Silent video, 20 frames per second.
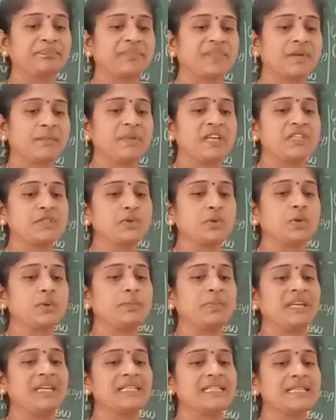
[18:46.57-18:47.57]
mature
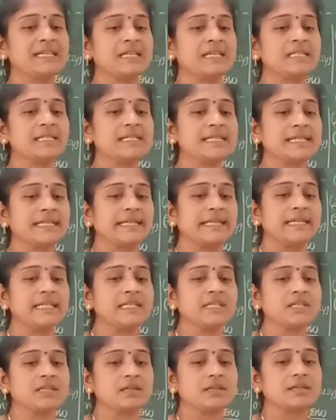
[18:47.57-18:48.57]
B cells reach
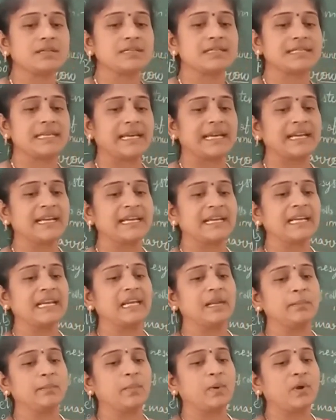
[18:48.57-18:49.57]
secondary
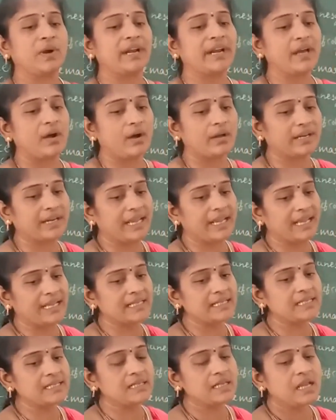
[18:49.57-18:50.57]
lymphoid
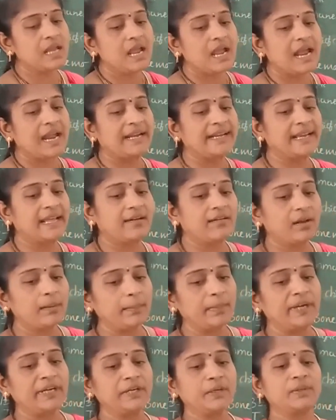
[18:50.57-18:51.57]
organs and develop
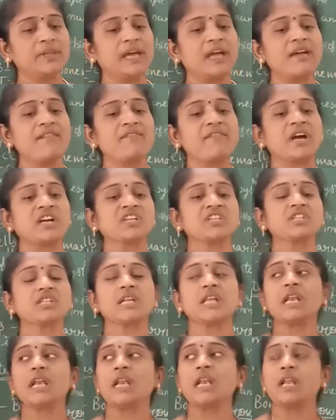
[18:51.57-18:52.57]
into the
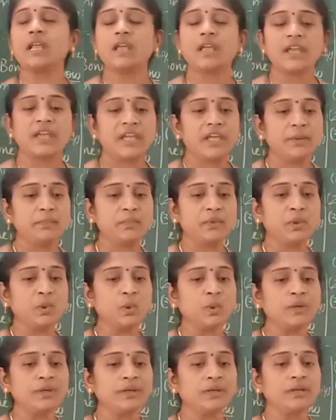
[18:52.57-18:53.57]
functional
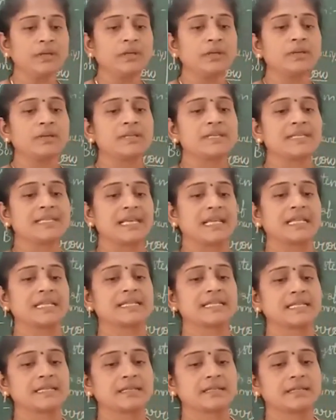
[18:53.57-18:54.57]
immune cells.
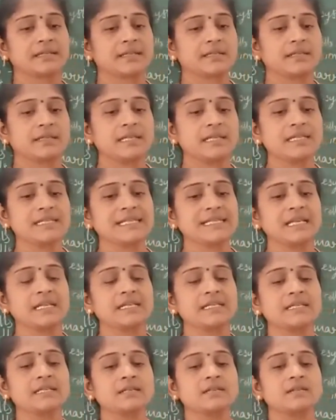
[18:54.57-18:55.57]
These
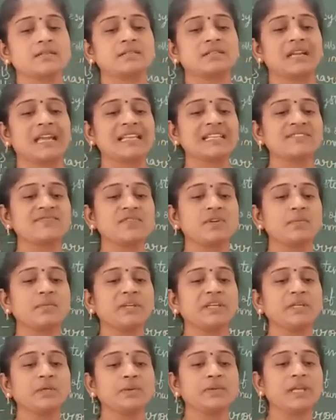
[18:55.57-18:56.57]
cells transform
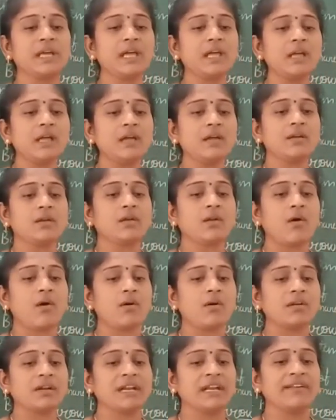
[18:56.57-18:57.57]
into the
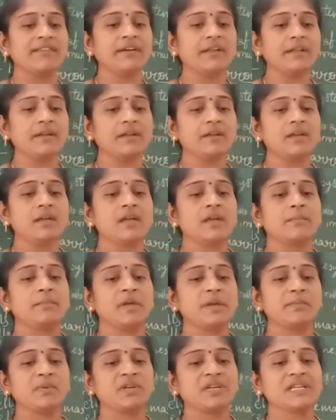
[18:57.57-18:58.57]
long-lived
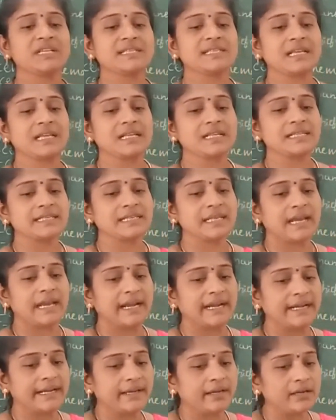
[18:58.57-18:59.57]
memory cells
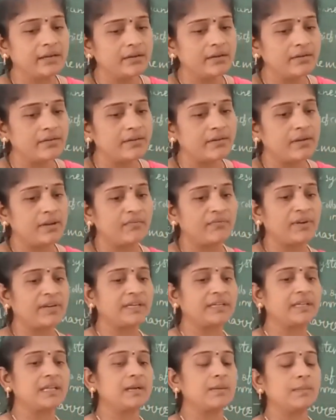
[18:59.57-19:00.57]
and
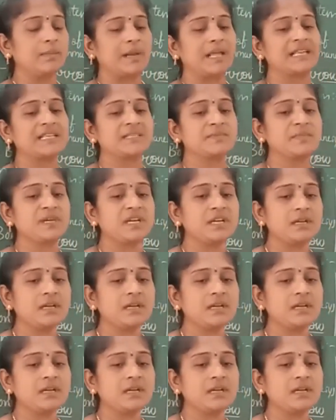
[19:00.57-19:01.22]
effector plasma